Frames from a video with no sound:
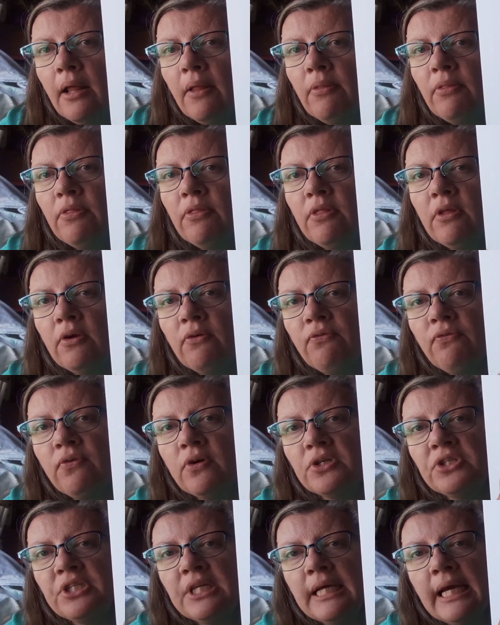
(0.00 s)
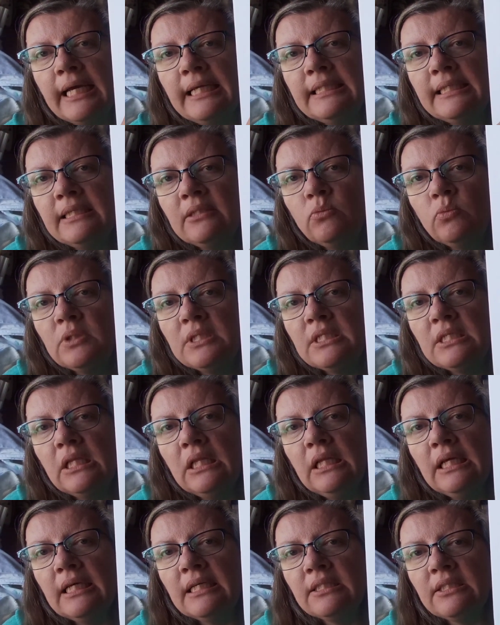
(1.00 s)
The first thing I did was
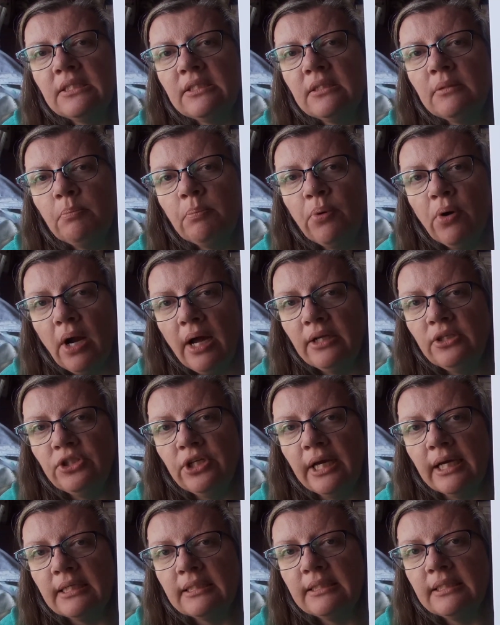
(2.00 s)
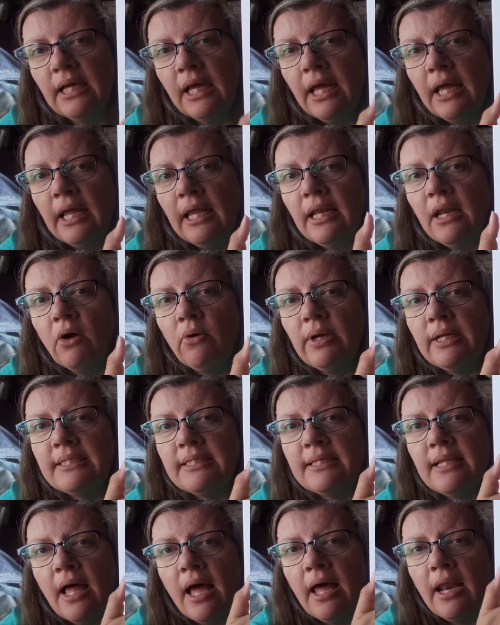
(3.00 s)
list projects. Now,
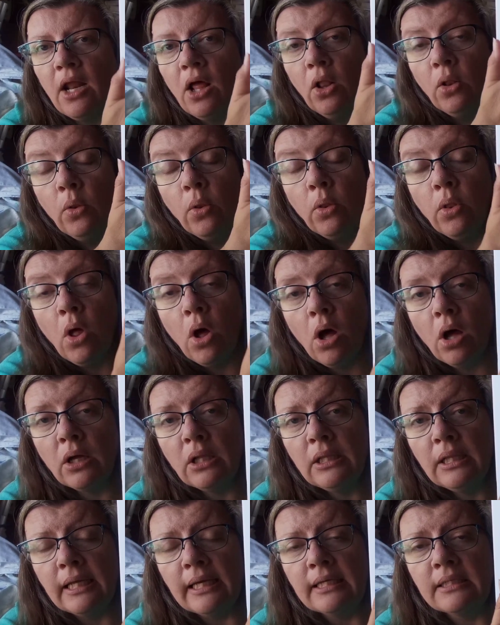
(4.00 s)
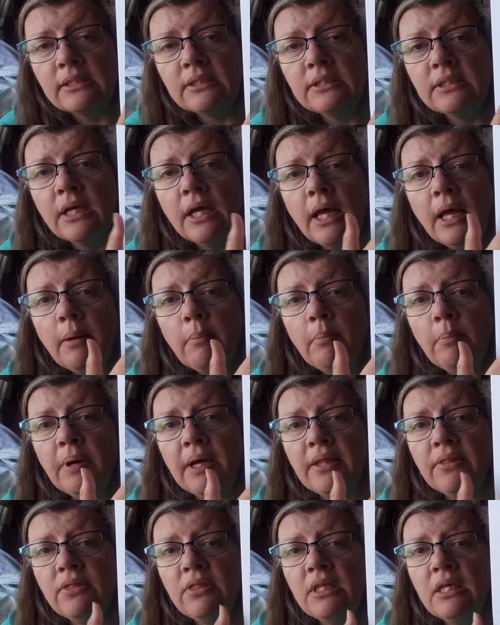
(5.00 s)
it's not a long list,
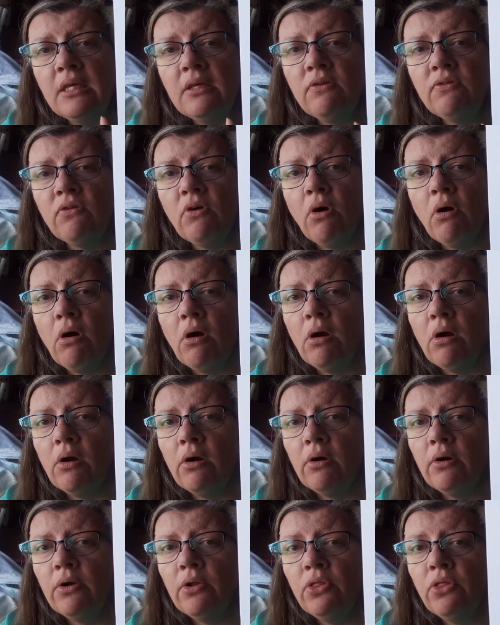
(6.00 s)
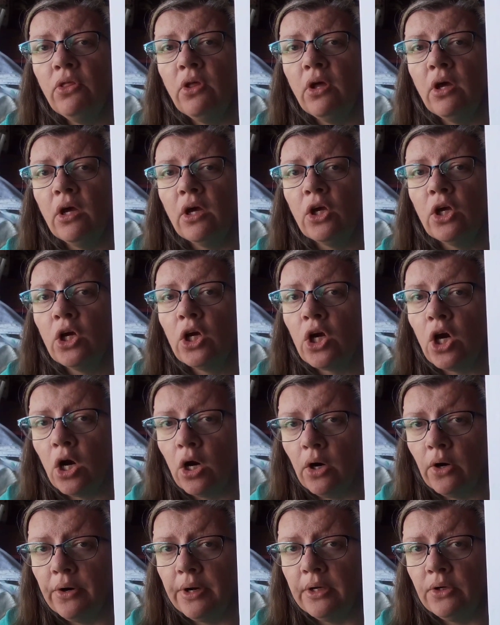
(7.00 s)
but these are the
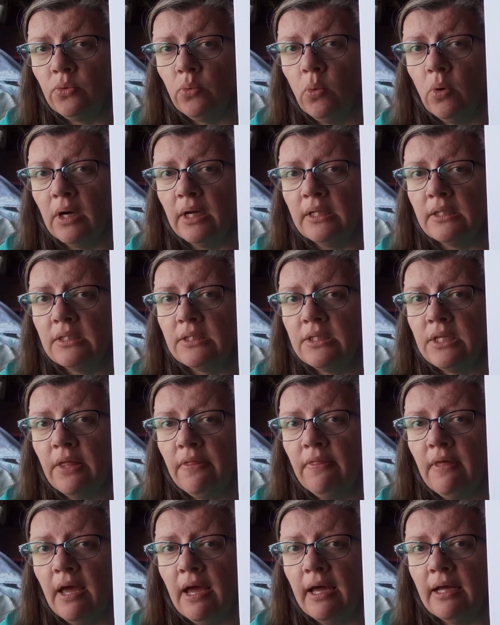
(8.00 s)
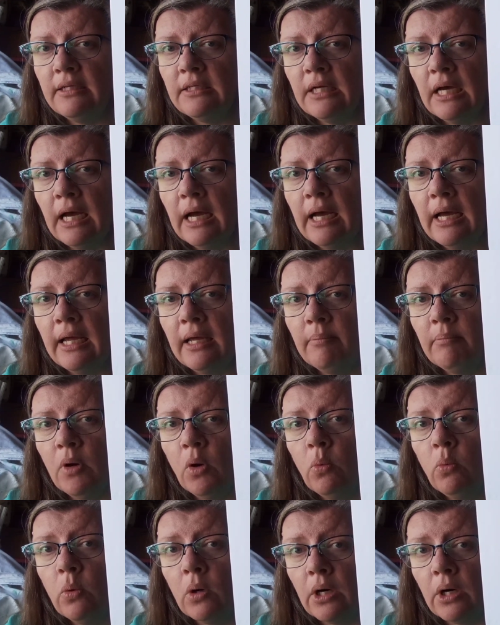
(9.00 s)
current ones that I'm
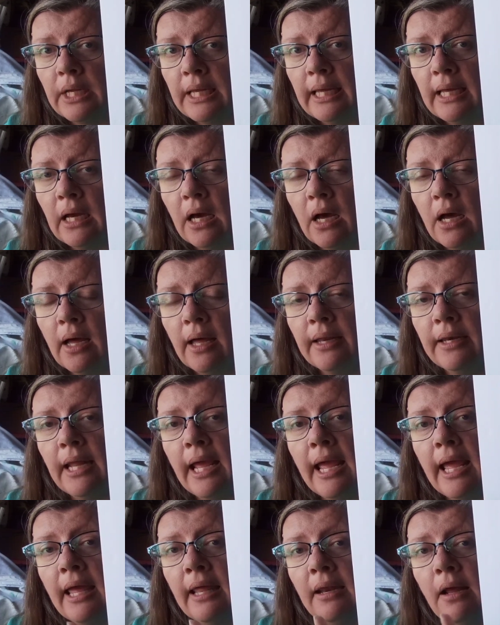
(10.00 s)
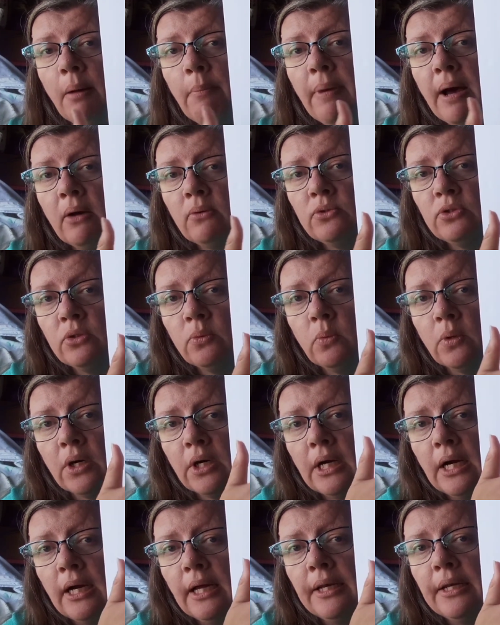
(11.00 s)
working on and about to
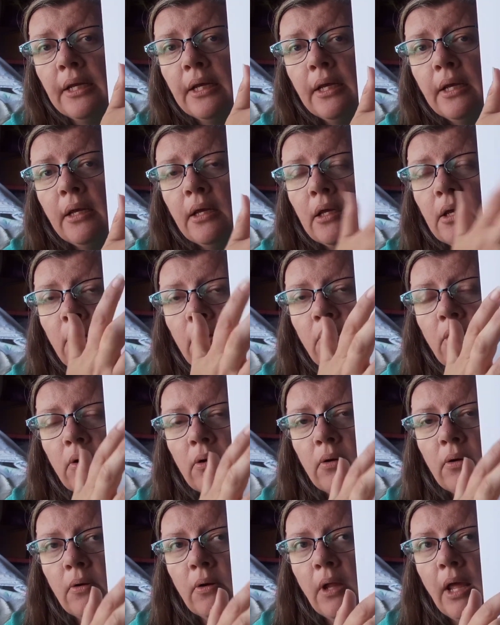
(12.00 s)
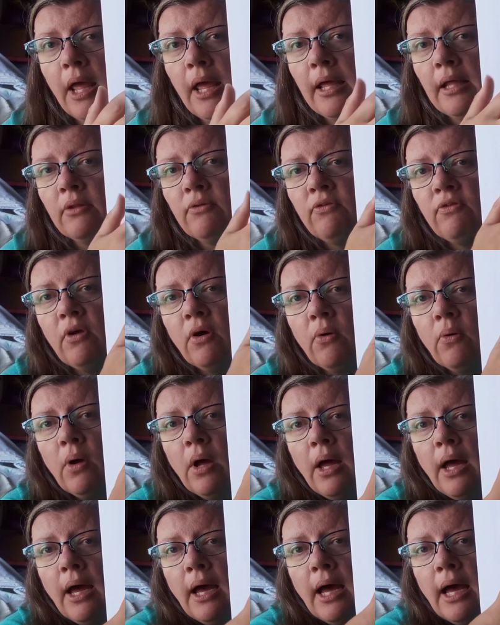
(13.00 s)
work on. And so
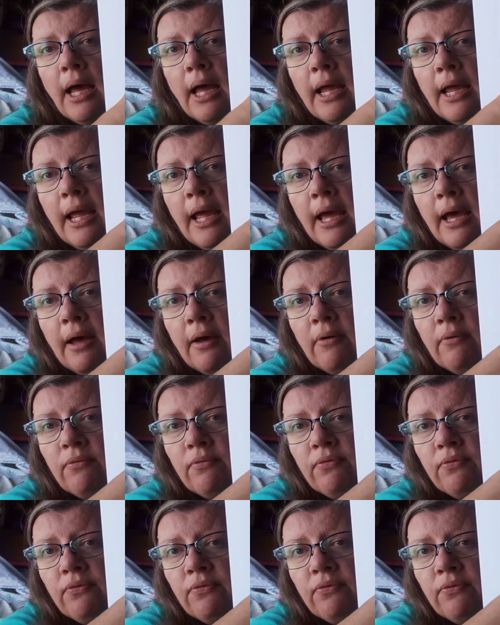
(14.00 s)
I have